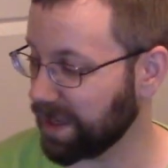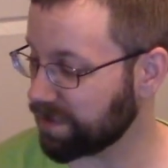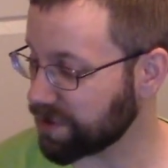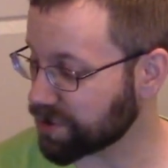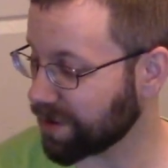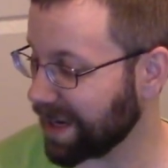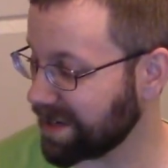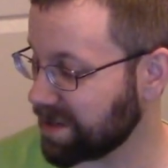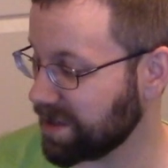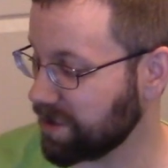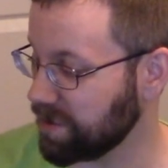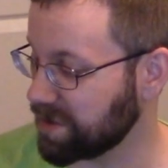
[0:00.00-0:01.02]
If you try
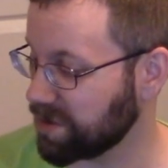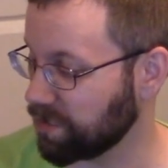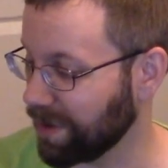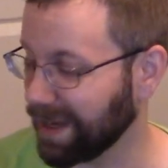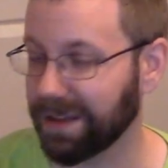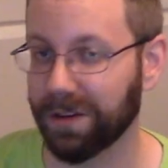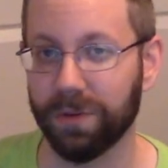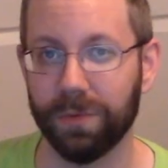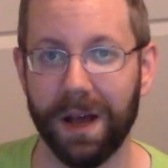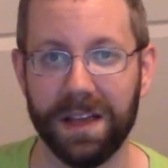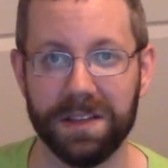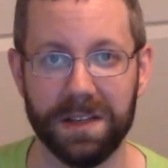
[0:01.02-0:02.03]
to use the regular
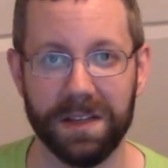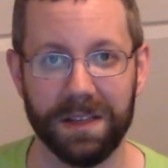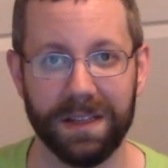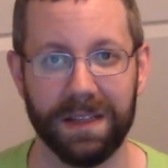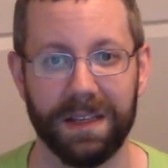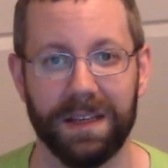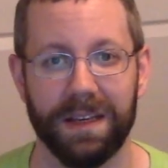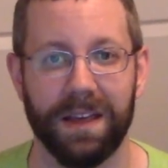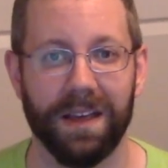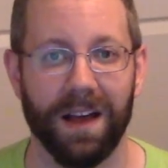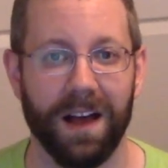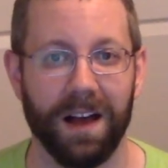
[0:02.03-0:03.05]
rosin,
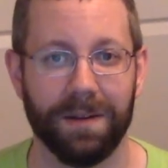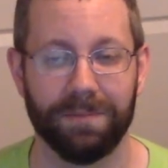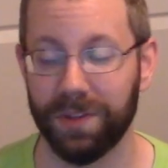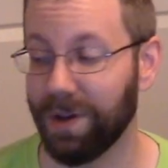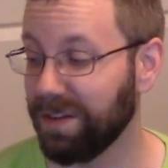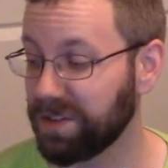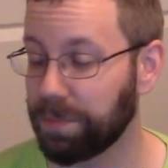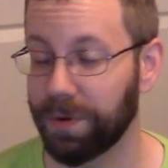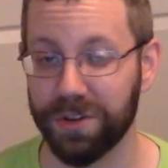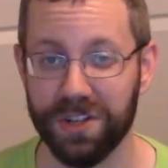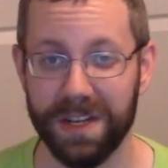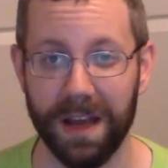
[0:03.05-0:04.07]
you'll have to
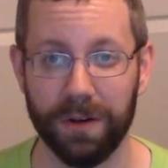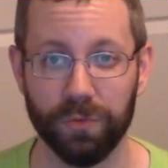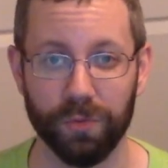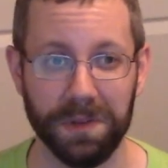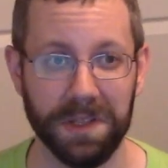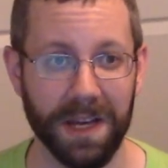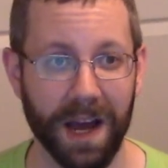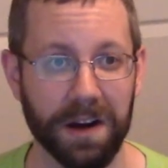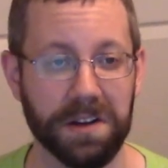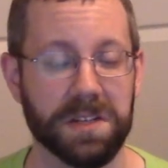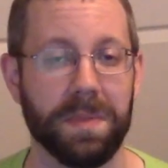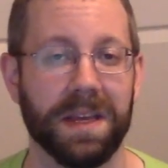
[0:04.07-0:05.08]
push down really
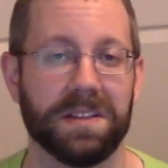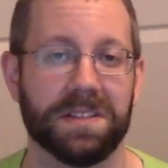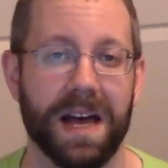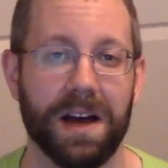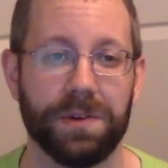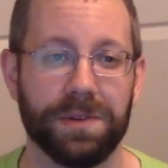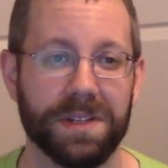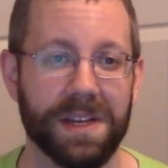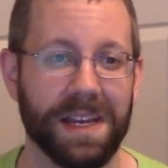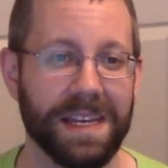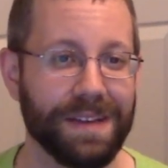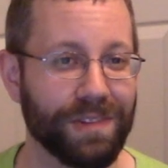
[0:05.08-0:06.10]
hard to make a sound,
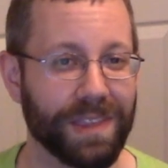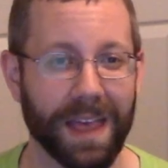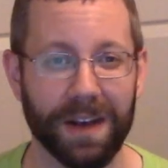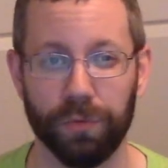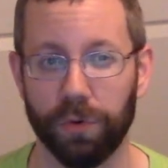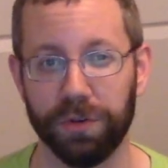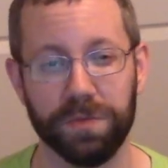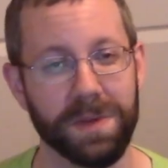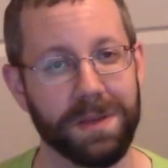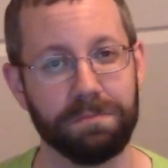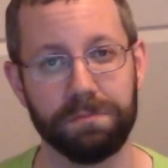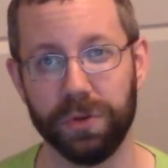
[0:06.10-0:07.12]
and even then it won't
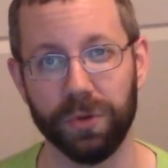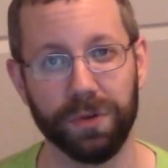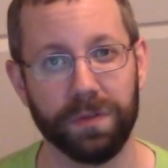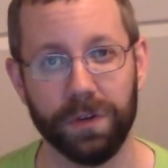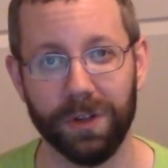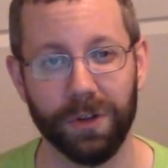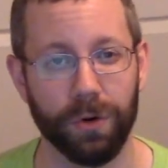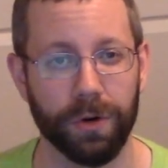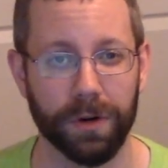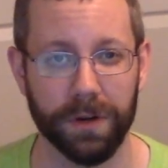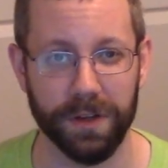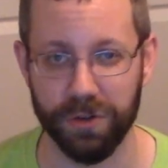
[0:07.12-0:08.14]
be beautiful
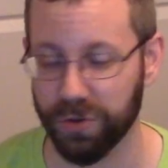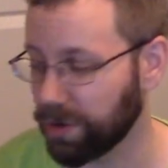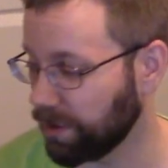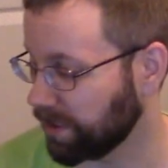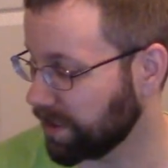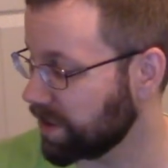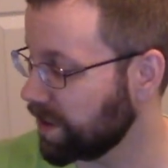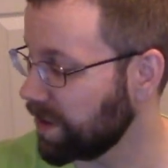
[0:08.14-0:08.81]
or controlled.